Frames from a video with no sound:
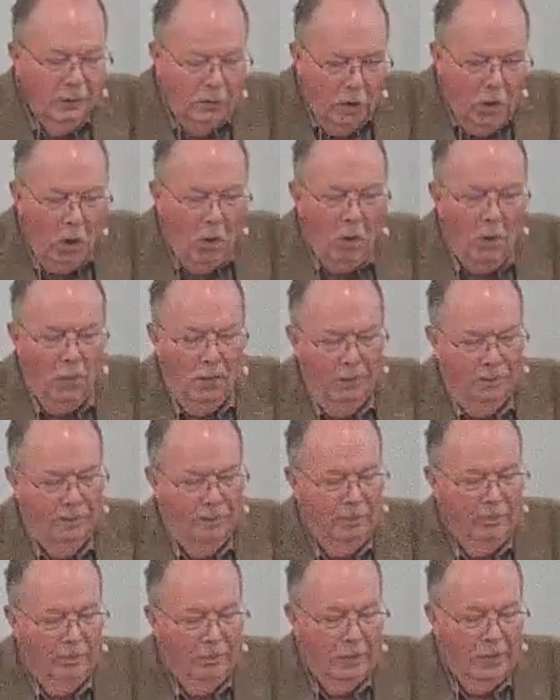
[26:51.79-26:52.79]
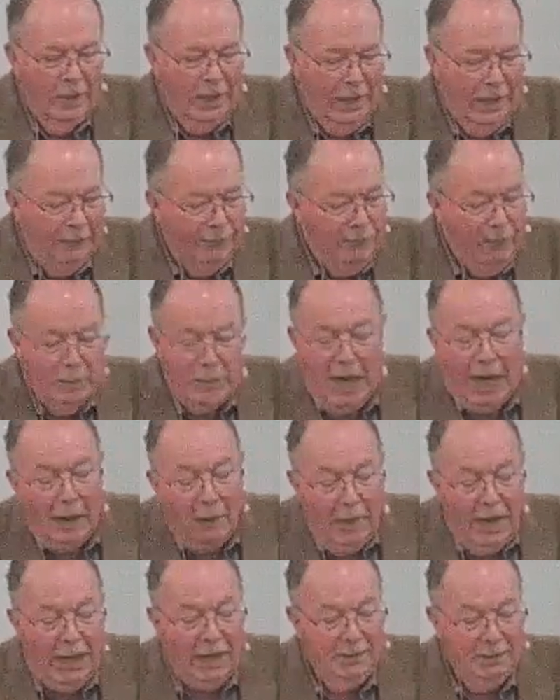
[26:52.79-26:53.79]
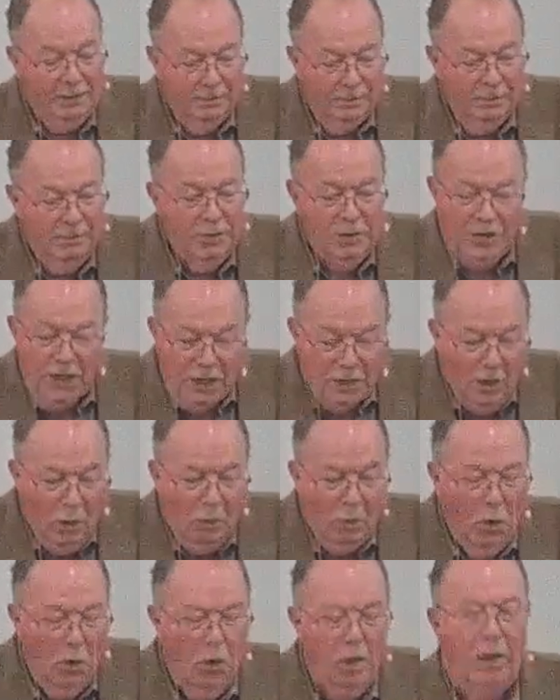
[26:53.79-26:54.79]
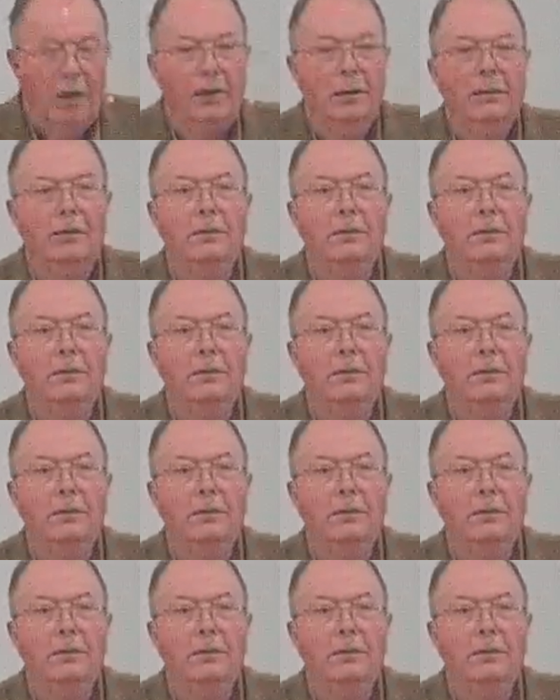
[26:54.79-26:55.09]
Go, and from now on, sin no more.